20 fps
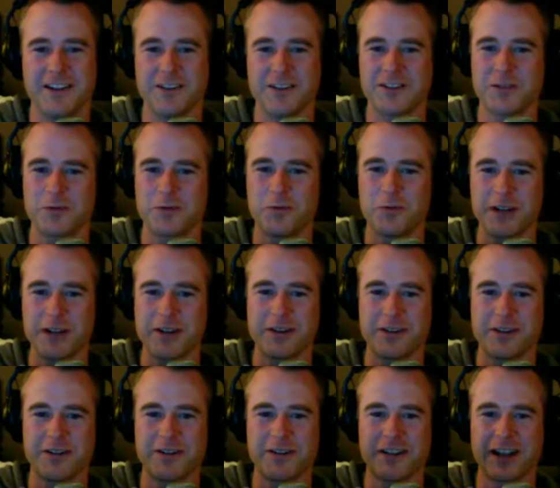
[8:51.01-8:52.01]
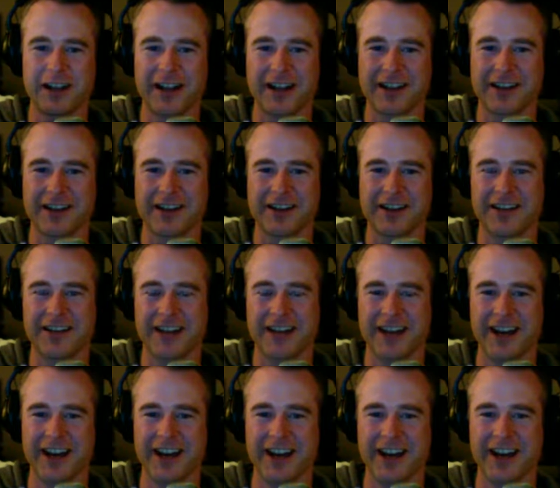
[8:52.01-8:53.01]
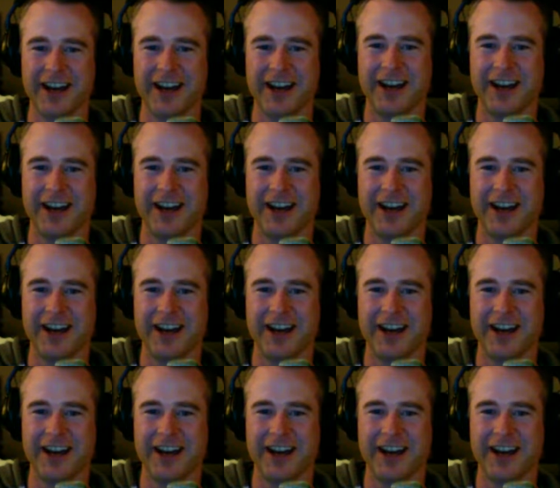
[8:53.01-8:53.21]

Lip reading: There's a weird, yeah.